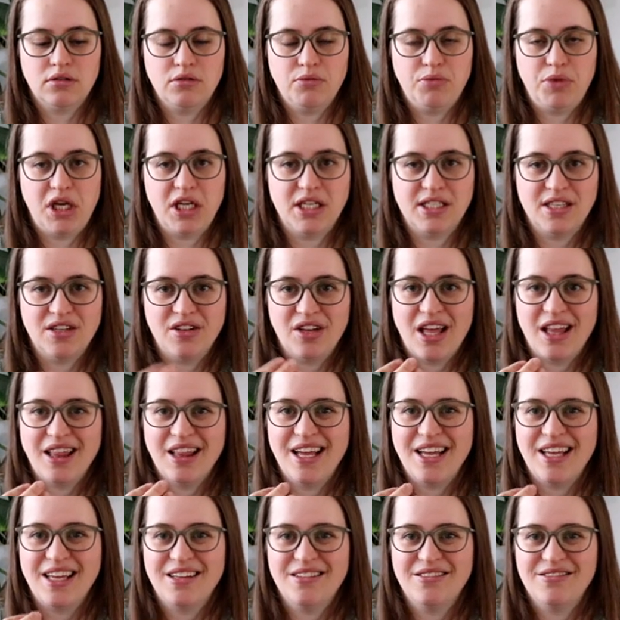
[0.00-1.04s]
because he'll get
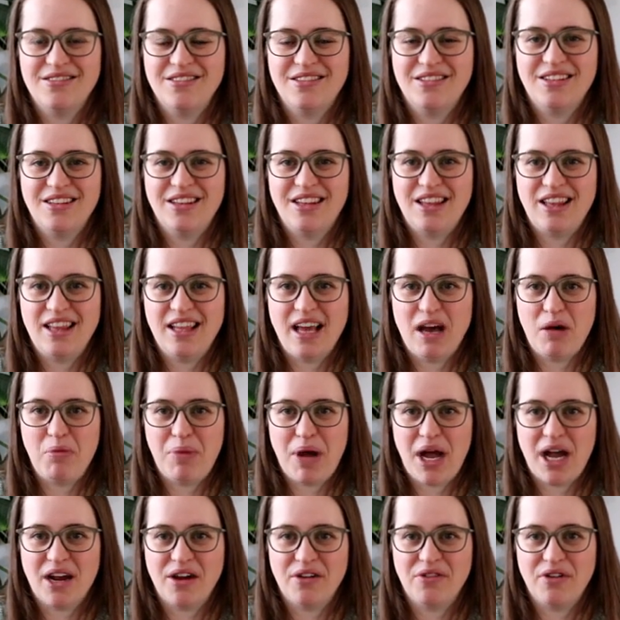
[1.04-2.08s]
like the
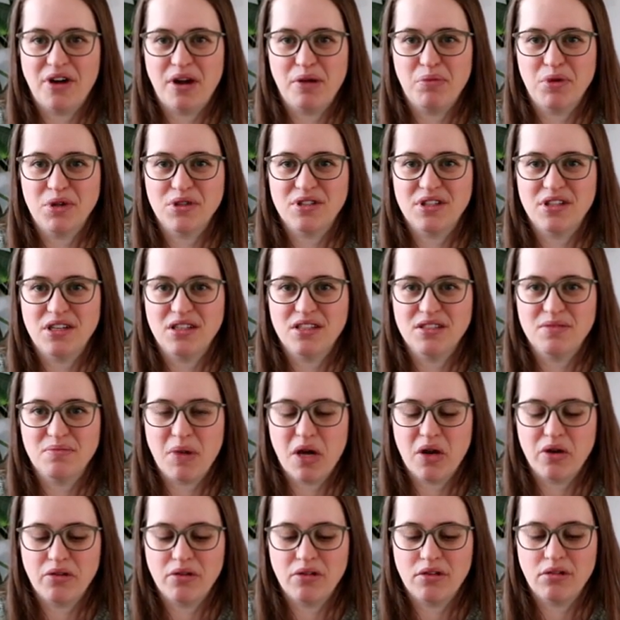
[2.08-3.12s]
alpaca fibers in his
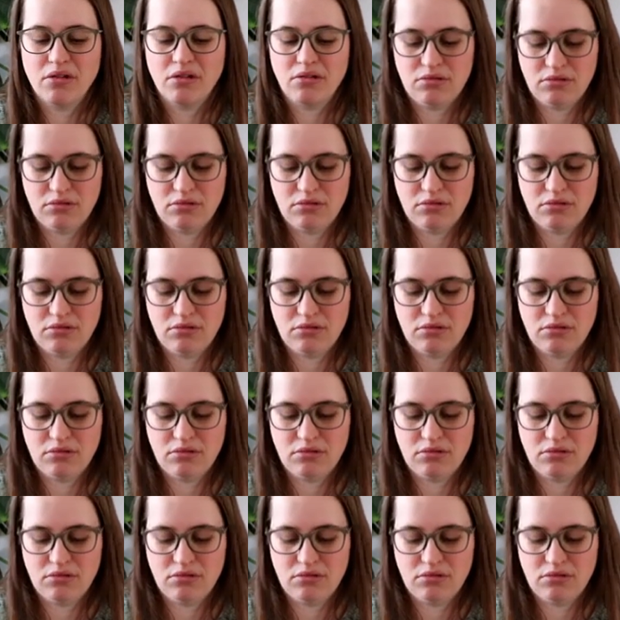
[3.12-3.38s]
mouth.